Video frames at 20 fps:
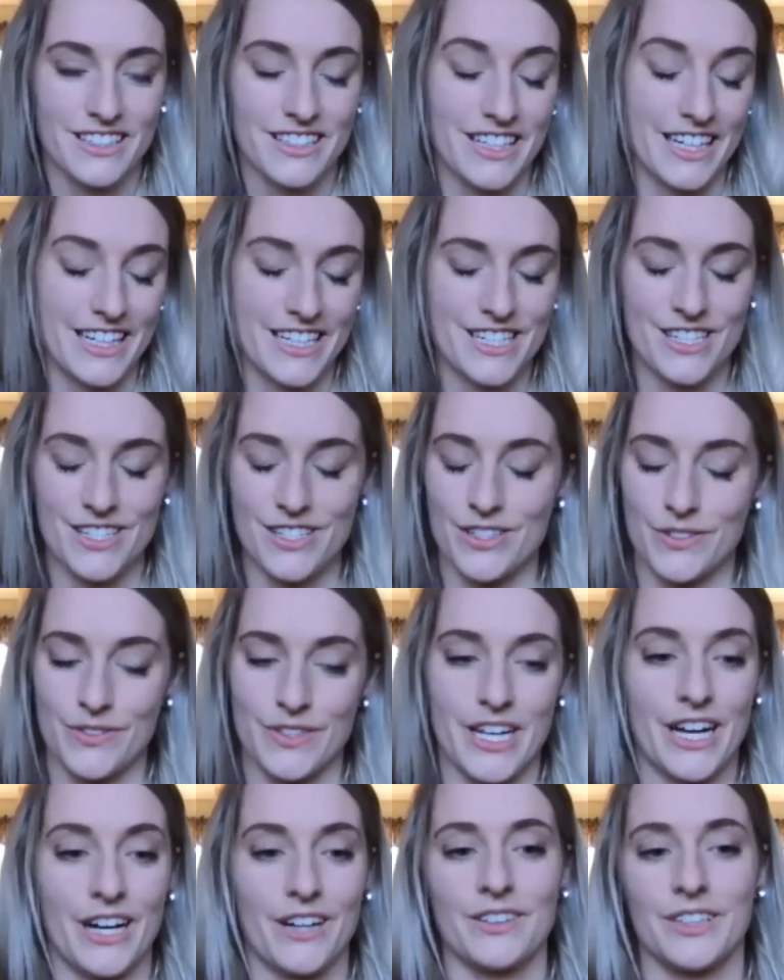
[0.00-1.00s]
I just know
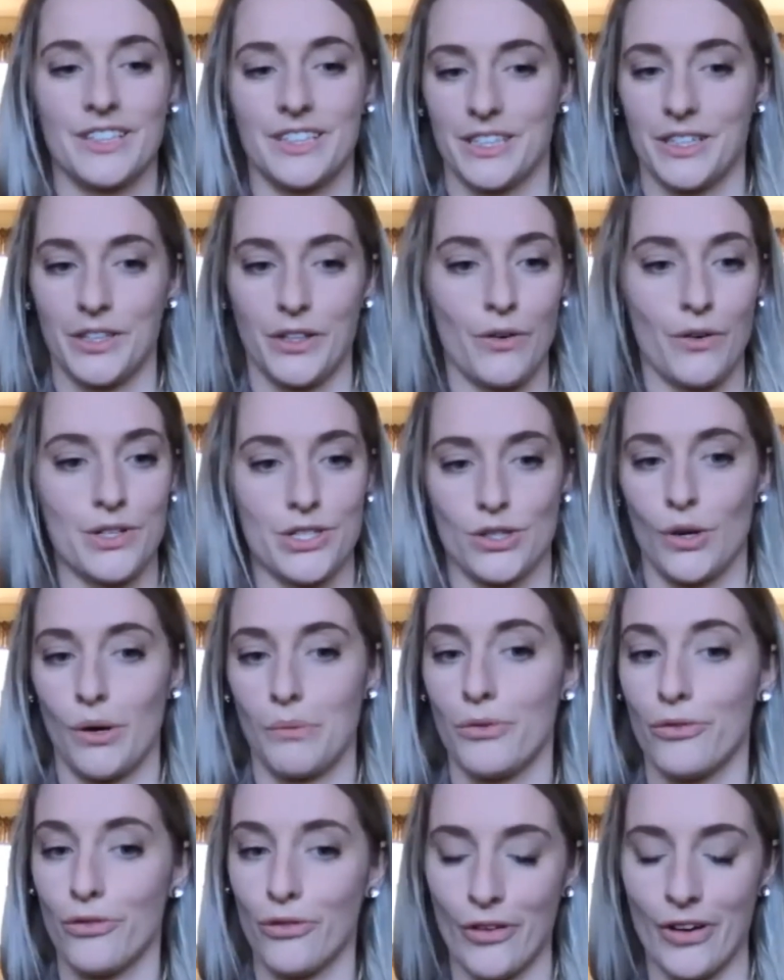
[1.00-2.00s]
now that He'll always go
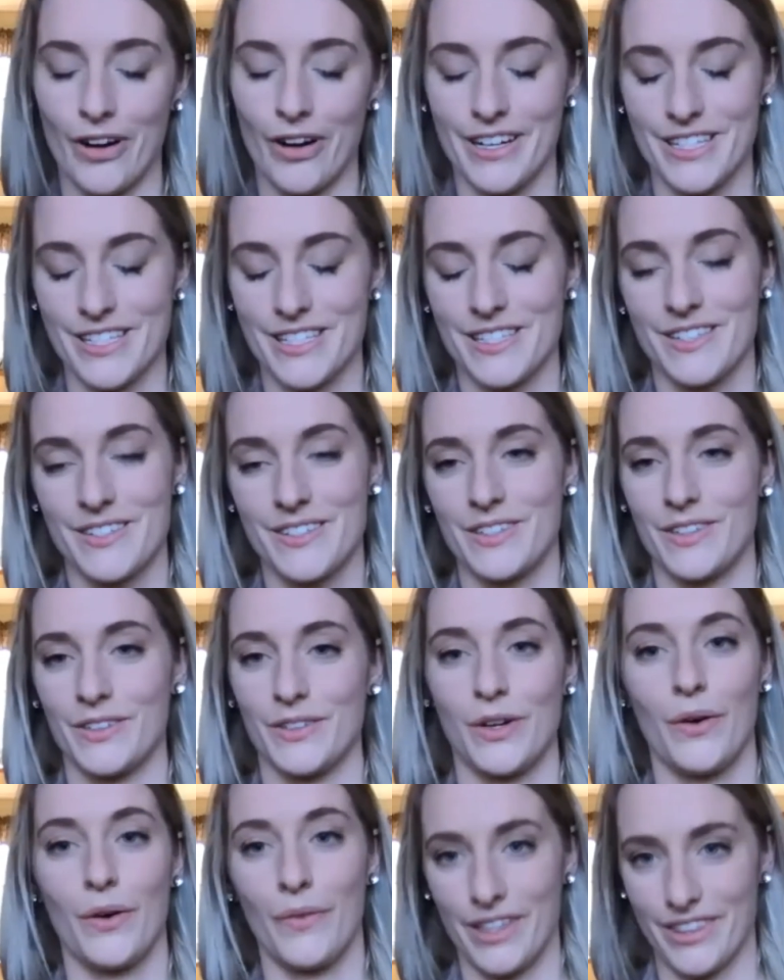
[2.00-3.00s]
before us, He'll
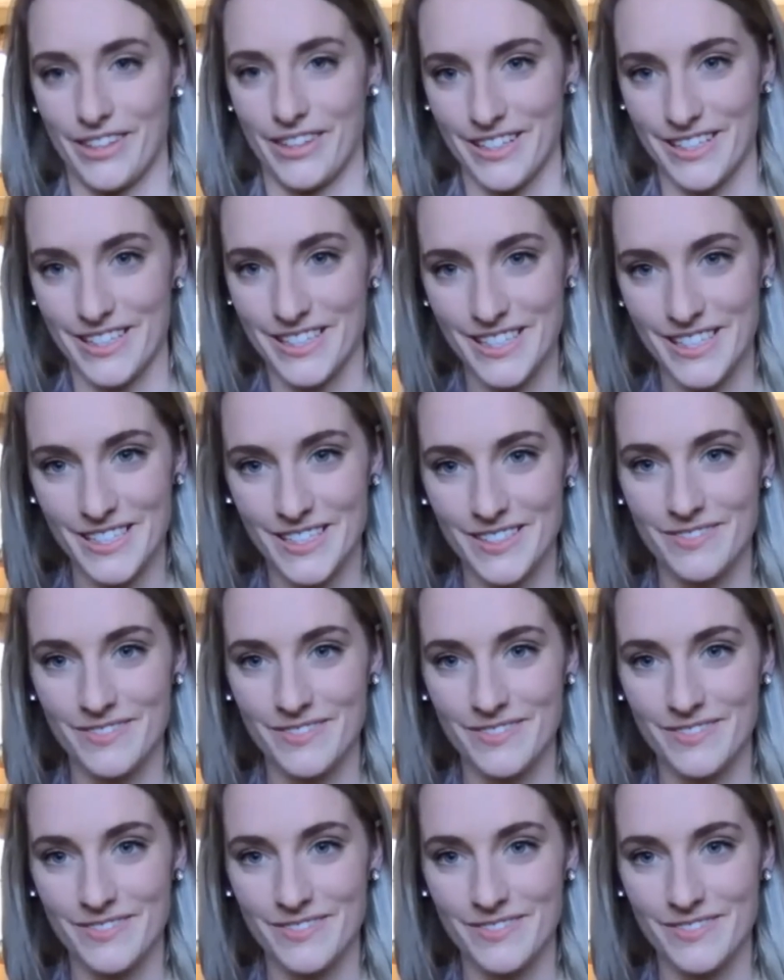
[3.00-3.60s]
go with us,